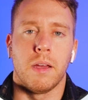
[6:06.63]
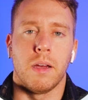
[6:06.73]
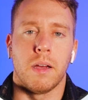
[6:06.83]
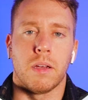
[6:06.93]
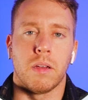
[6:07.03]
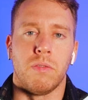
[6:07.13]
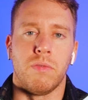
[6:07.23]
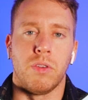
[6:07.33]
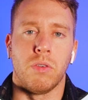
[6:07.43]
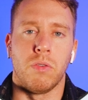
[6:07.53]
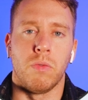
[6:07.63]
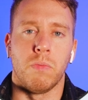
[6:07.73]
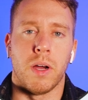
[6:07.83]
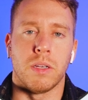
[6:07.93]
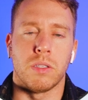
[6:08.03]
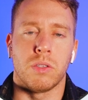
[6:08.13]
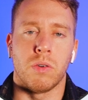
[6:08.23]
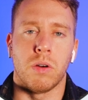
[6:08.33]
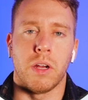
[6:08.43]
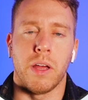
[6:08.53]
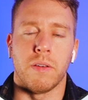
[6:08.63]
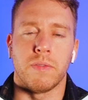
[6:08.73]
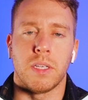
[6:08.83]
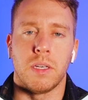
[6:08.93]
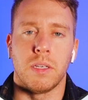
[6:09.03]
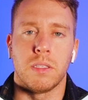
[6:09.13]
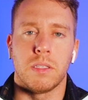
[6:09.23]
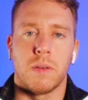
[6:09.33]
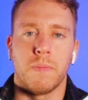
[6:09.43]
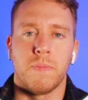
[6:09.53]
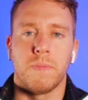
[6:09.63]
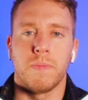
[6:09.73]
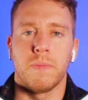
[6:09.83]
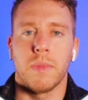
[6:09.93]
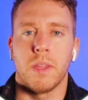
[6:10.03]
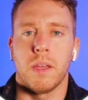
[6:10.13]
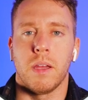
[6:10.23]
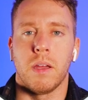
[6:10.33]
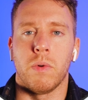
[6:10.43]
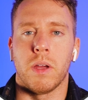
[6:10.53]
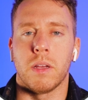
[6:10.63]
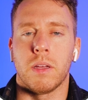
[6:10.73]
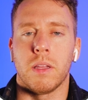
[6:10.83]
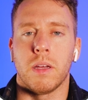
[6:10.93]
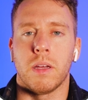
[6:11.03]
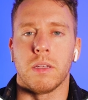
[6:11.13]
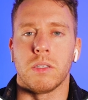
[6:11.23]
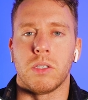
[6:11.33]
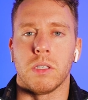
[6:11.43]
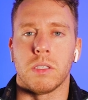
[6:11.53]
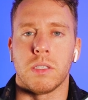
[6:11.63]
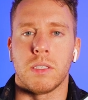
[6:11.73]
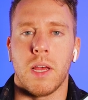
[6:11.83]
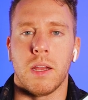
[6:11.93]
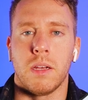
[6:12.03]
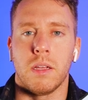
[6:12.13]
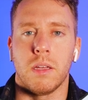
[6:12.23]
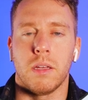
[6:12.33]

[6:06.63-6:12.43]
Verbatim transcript: I could view my stored NFTs. And what I could click is just send.